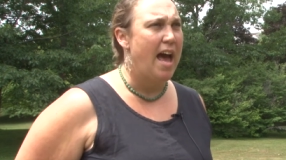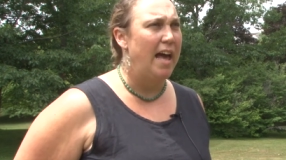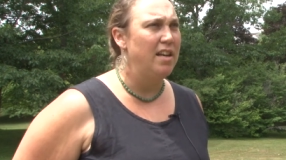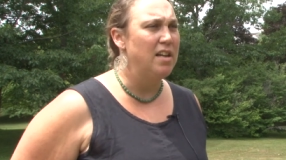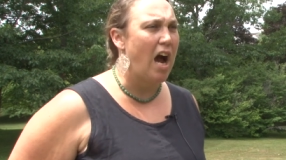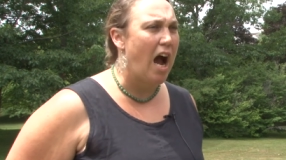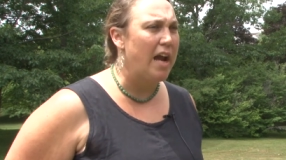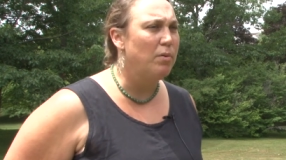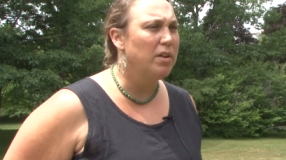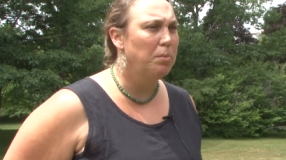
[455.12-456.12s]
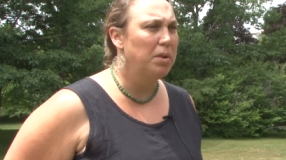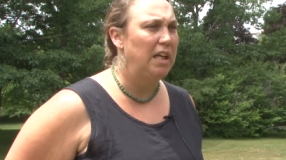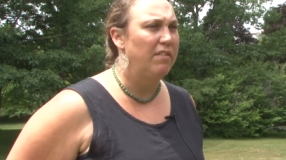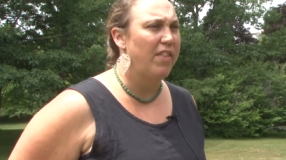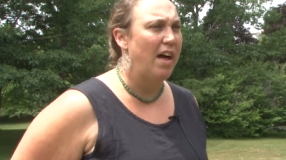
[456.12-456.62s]
And I really
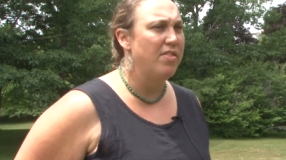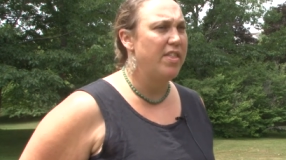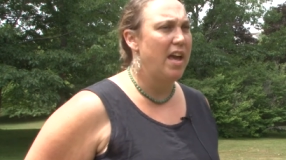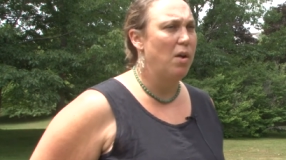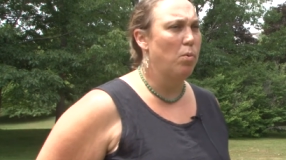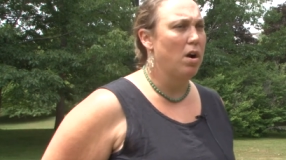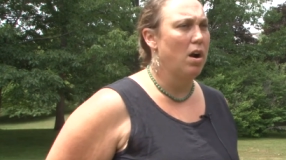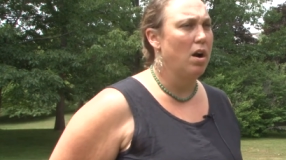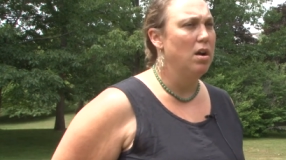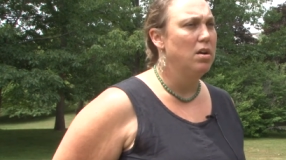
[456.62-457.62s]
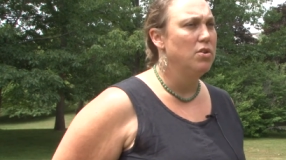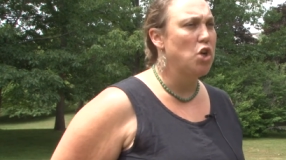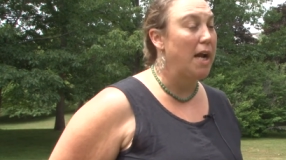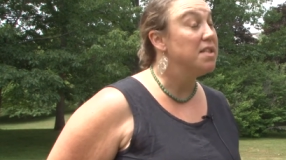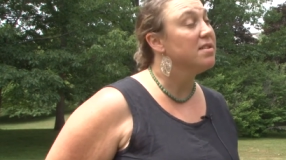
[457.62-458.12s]
believe that they were
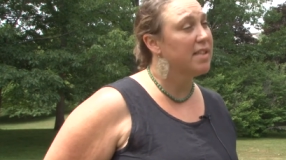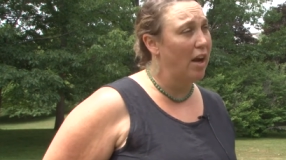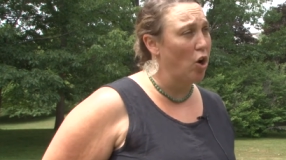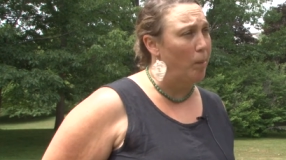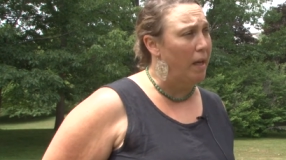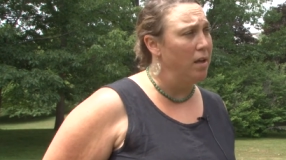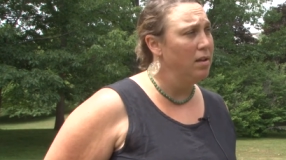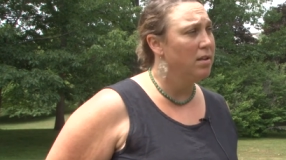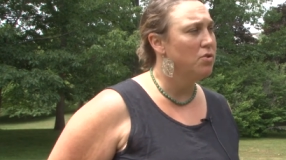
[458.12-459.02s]
trying to scare me